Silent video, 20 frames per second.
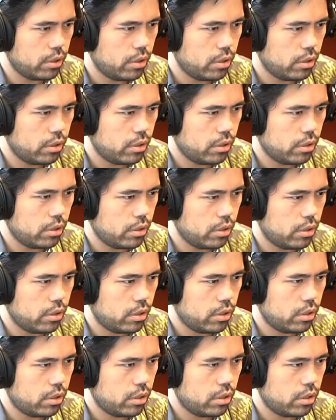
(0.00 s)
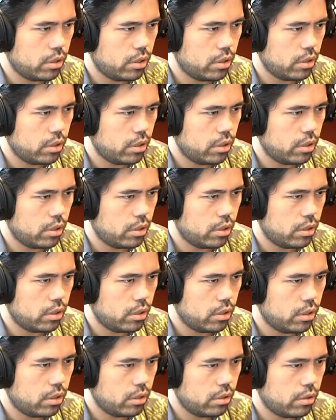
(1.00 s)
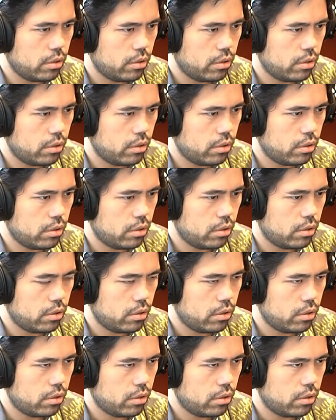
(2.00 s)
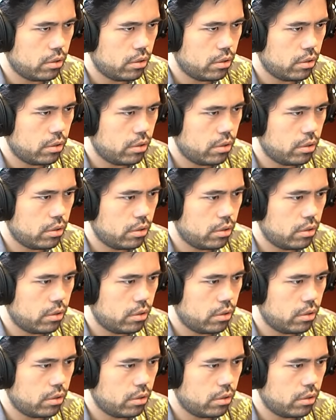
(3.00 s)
[no speech]